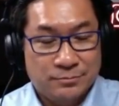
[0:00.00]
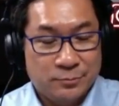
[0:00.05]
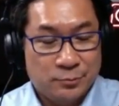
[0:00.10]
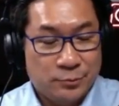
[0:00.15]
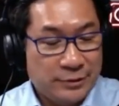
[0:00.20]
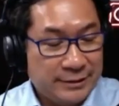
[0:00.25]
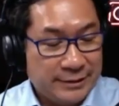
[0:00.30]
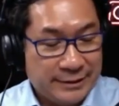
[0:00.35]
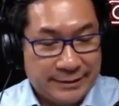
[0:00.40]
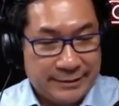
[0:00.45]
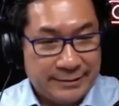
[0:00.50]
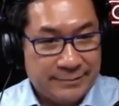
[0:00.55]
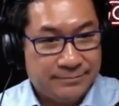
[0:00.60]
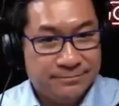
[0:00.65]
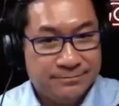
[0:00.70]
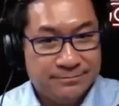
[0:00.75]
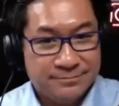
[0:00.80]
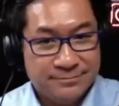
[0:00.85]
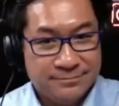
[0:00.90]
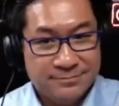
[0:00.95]
Really,
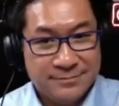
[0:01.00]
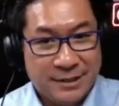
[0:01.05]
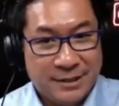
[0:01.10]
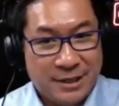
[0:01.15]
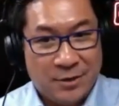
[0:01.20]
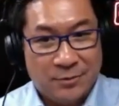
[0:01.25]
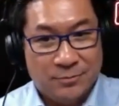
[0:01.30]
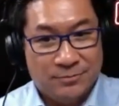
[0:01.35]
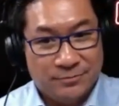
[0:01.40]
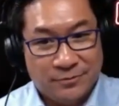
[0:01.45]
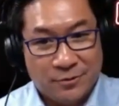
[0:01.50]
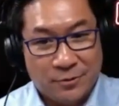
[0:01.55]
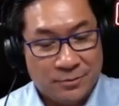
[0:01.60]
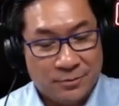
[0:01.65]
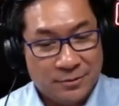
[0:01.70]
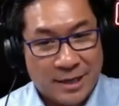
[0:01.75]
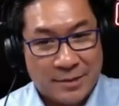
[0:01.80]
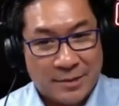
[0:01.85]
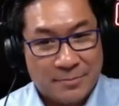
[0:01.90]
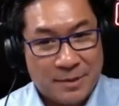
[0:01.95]
for
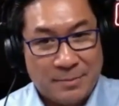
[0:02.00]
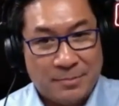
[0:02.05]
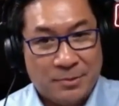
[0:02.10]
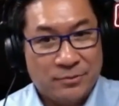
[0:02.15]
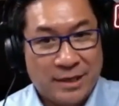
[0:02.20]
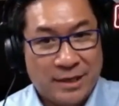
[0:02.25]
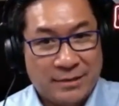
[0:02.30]
a lot of people